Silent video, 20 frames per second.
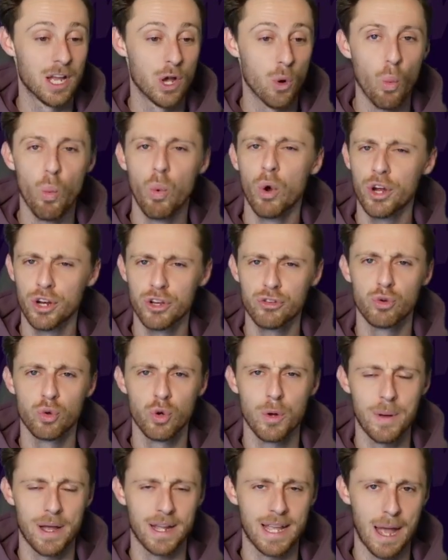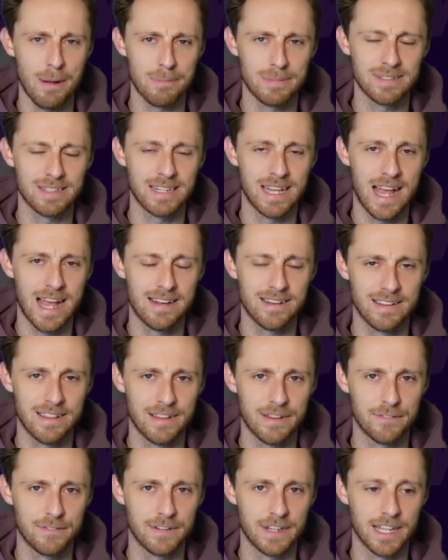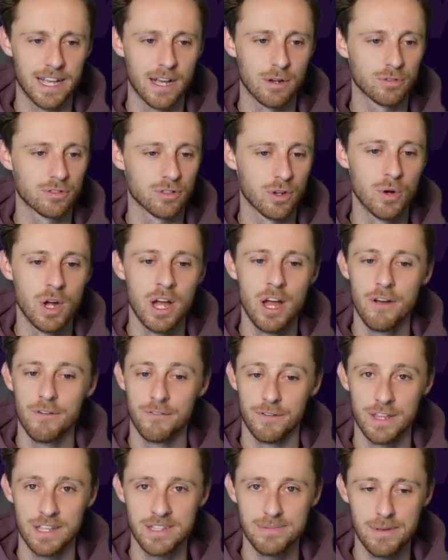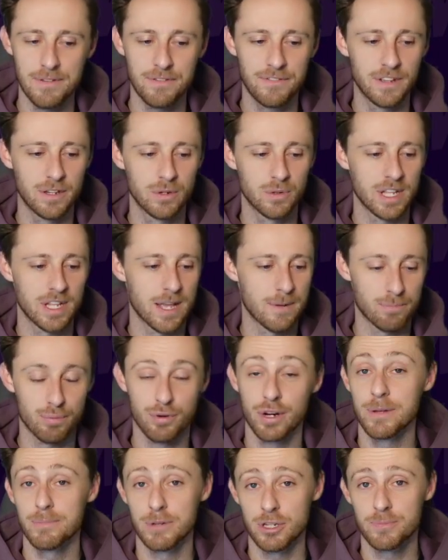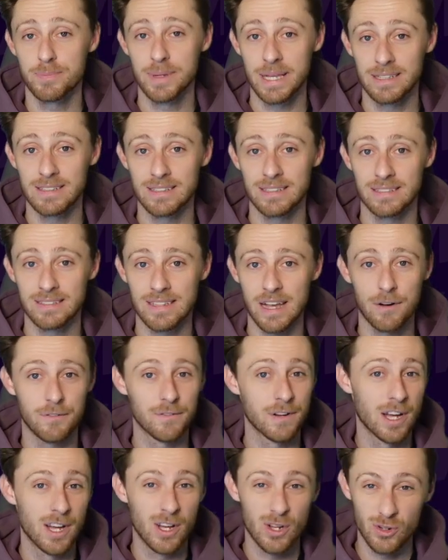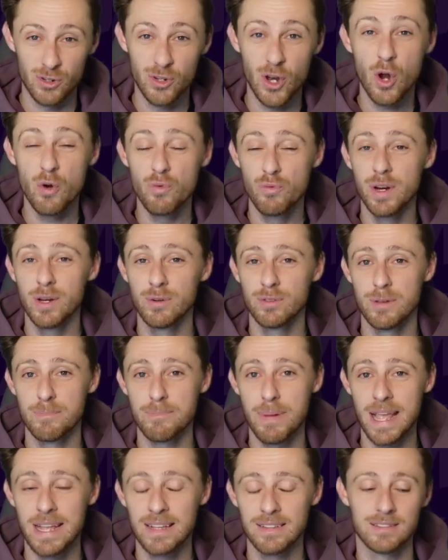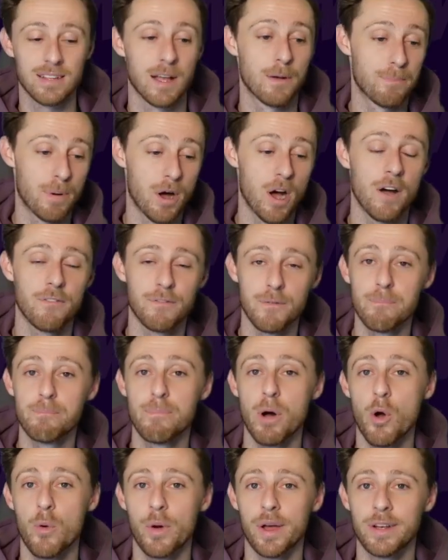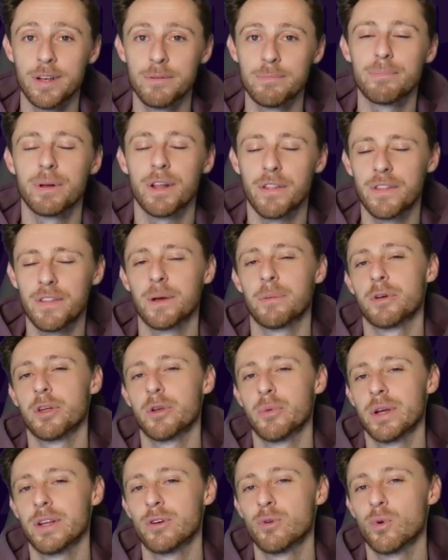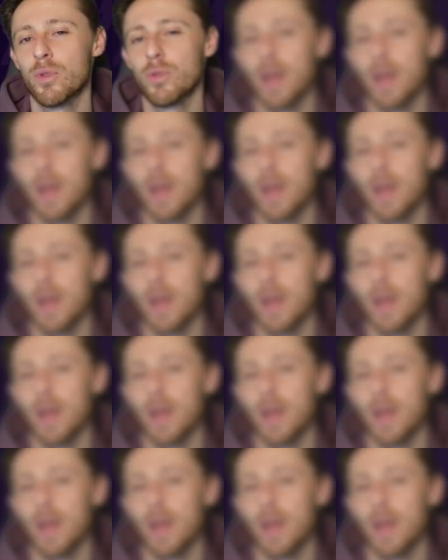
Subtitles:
We're going to talk about captaincy at the end of this video. So for this midfield, it pretty much picks itself. No real debates apart from Bowen, but I think I'm going to ignore that